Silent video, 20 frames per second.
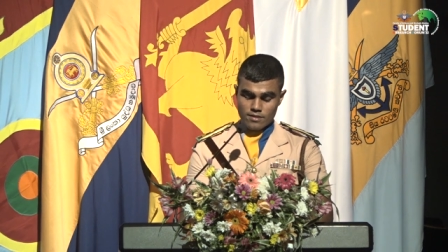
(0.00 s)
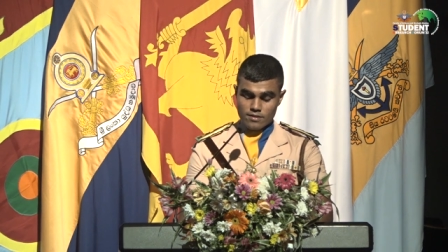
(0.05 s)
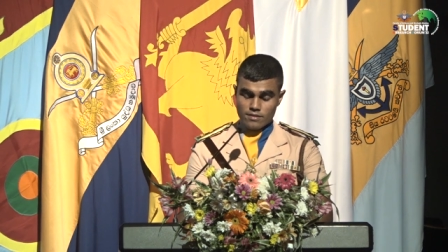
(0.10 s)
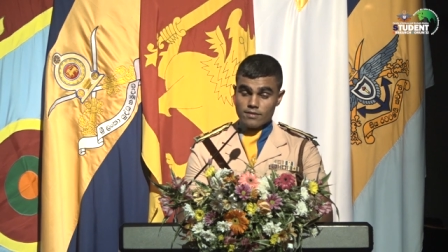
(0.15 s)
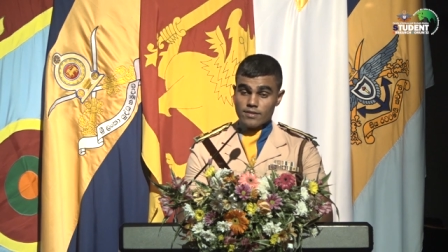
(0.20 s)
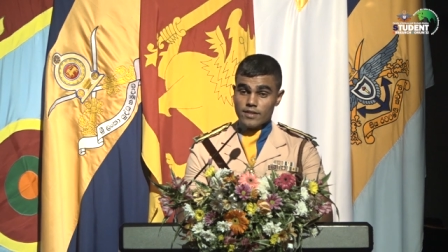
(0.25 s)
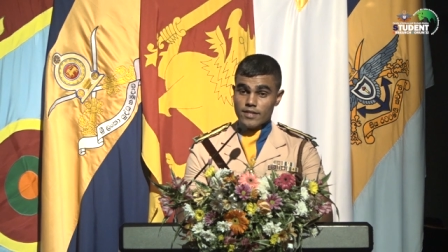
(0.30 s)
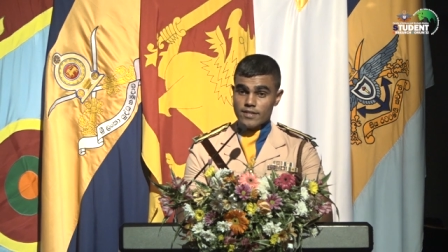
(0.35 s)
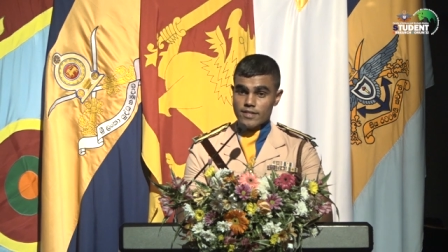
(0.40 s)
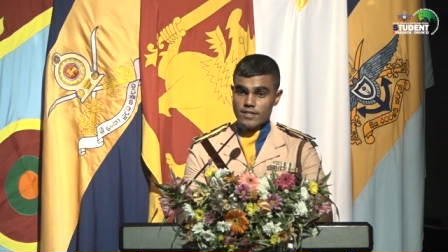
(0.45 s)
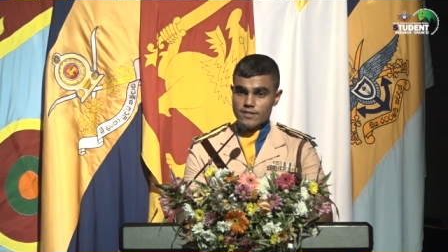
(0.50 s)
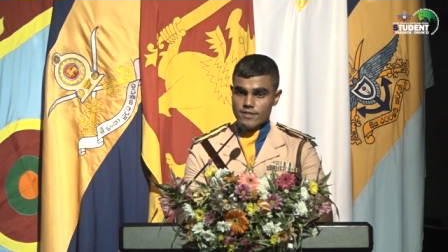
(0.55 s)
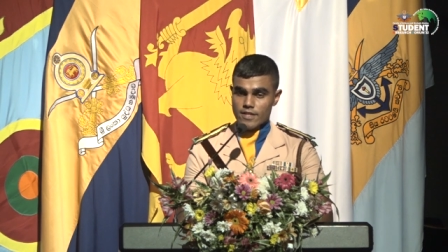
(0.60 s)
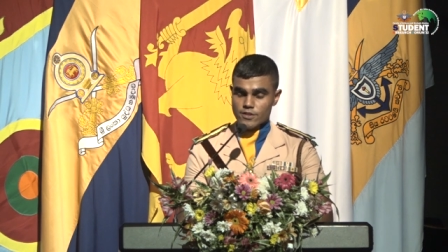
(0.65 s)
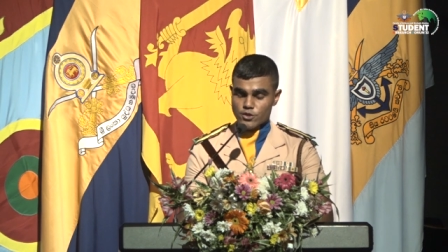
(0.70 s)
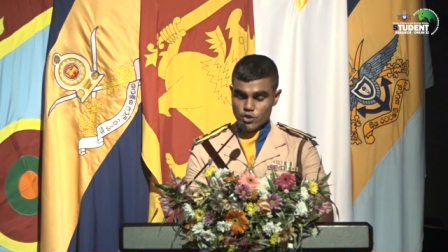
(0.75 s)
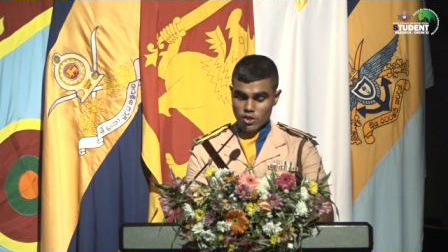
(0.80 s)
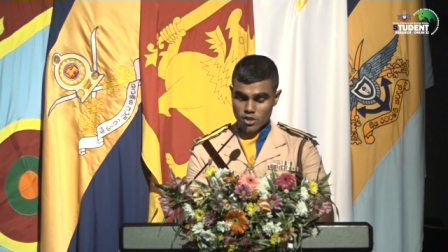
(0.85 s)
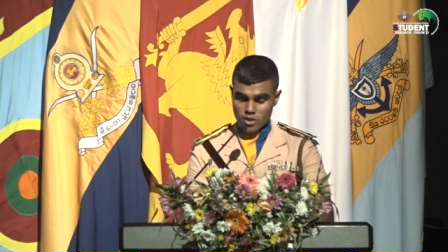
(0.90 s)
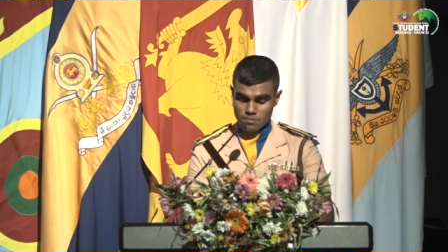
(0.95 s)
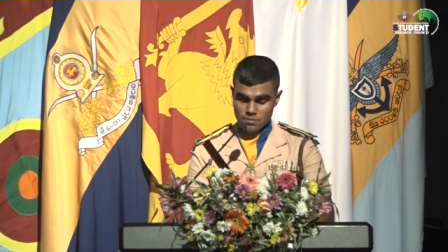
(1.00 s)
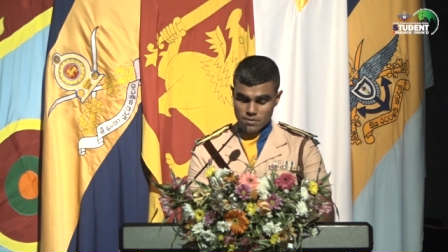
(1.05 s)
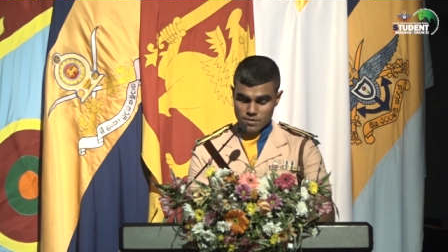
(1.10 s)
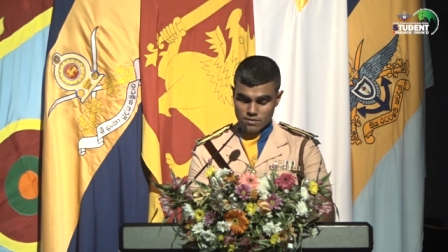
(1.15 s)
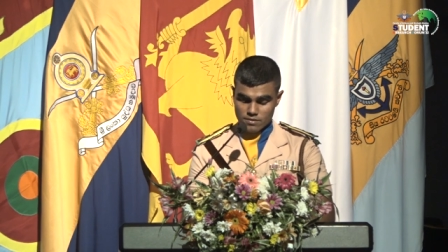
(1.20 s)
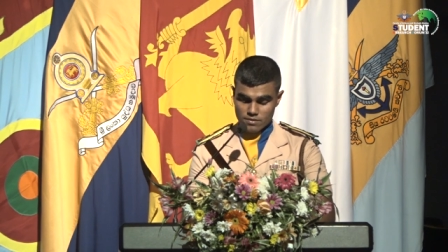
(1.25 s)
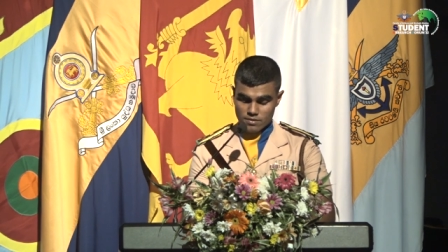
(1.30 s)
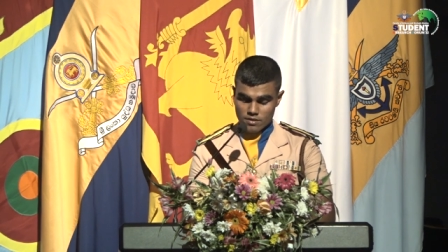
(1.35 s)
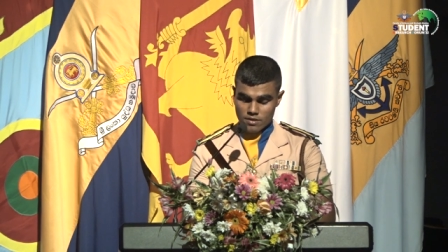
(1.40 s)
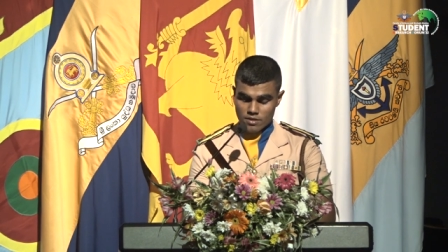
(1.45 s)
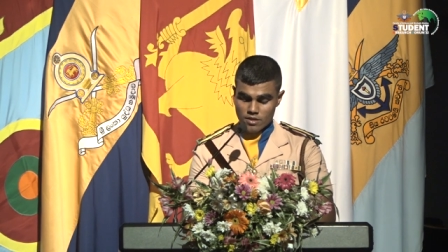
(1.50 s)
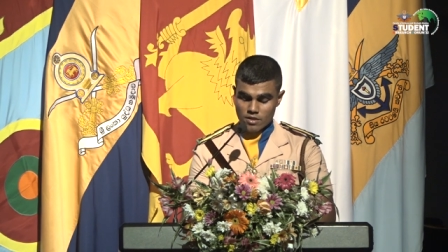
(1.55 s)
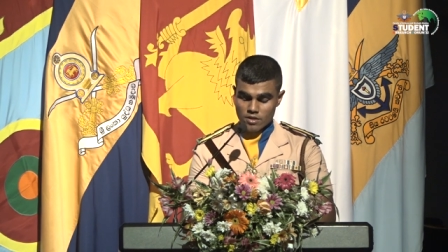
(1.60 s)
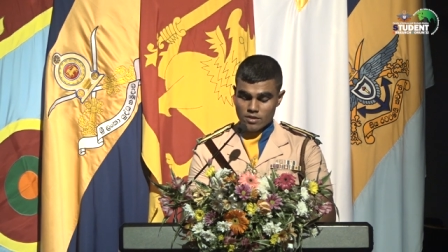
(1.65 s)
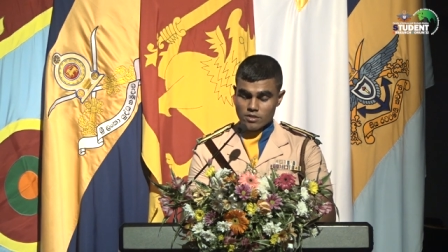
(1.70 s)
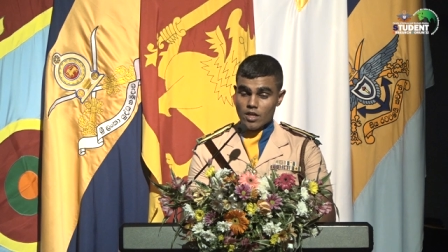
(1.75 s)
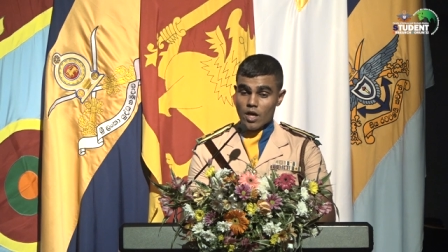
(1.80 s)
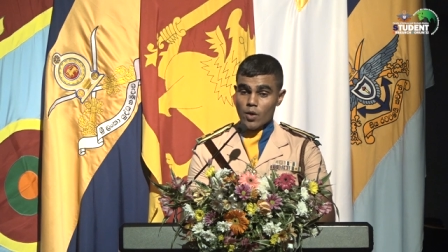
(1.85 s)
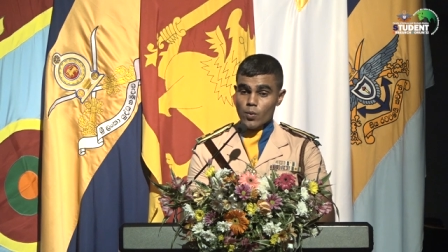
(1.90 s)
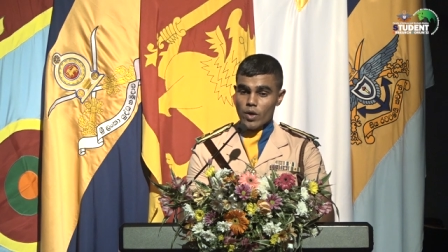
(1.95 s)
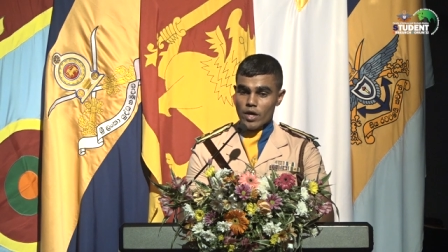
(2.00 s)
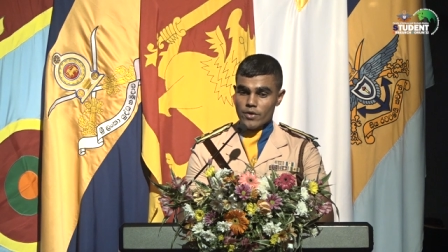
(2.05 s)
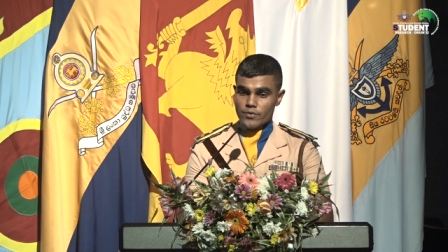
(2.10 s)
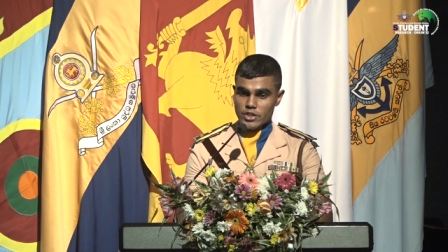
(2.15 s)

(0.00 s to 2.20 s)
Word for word: Ladies and gentlemen, now I